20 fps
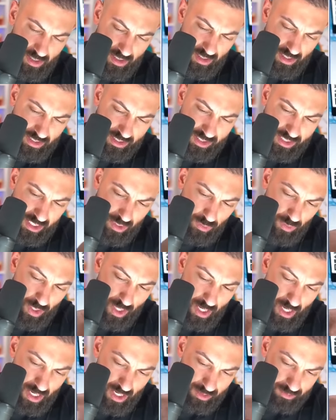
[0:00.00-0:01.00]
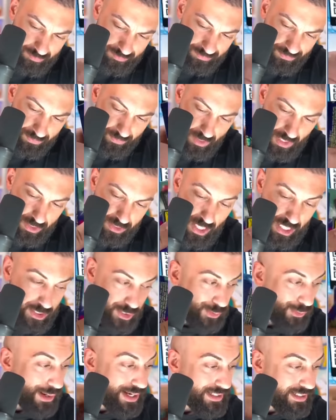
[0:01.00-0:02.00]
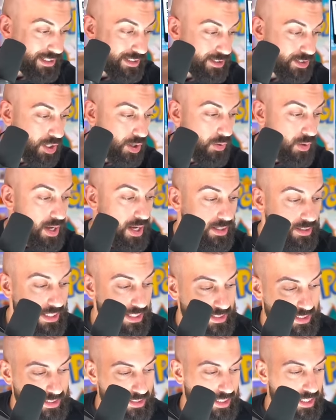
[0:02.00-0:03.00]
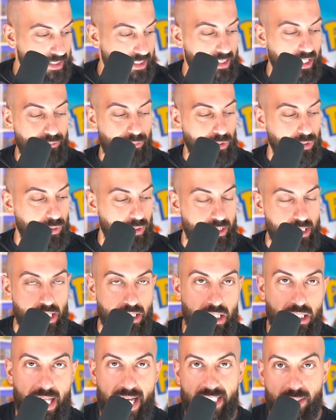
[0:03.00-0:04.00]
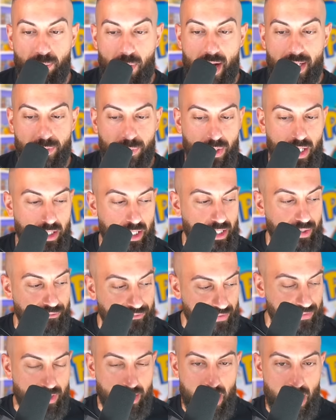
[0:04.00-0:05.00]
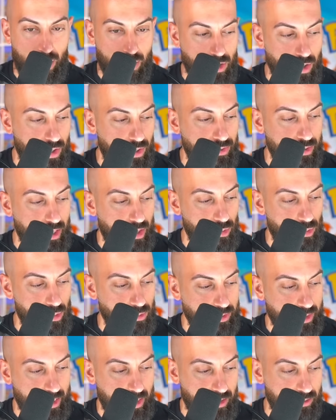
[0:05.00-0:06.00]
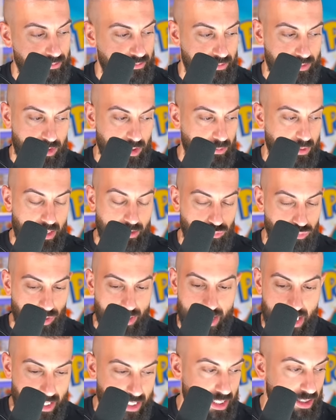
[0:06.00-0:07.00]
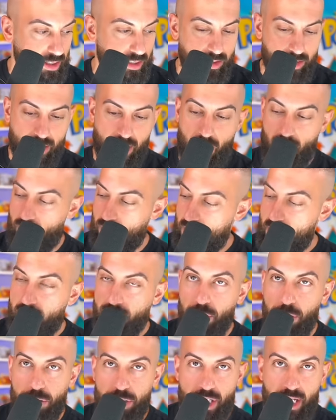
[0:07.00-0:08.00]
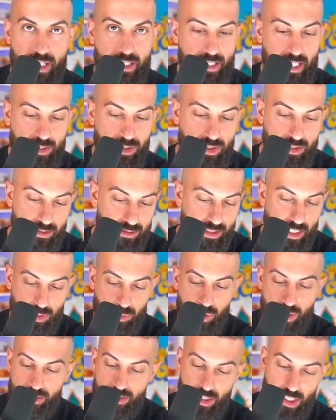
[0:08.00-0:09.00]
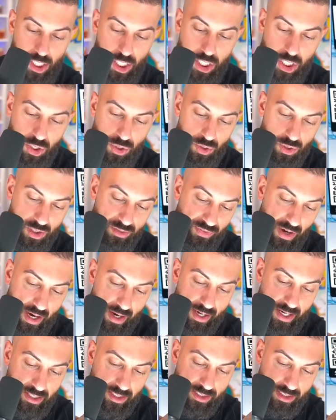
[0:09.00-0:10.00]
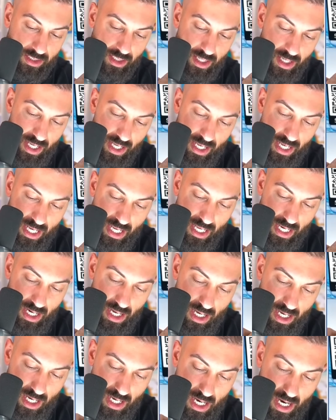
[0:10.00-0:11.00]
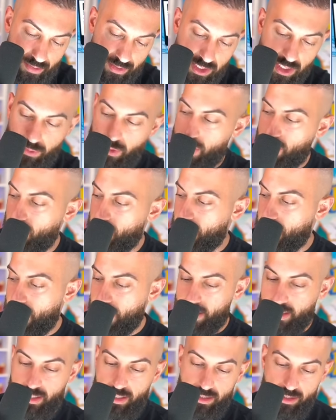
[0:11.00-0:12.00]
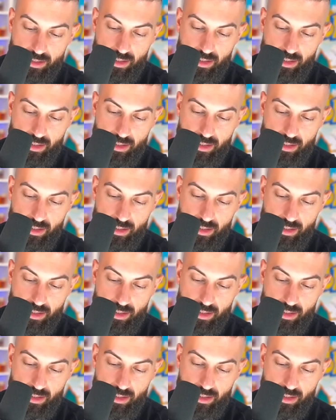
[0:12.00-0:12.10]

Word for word: Let's see what we got. So that's crazy. So this is like the difference right there. The last box we got like a fifty dollar card, and the other one was like a something ridiculous. So there's like that's that's what it is. There's a huge variance in uh, obviously what you can get out of these.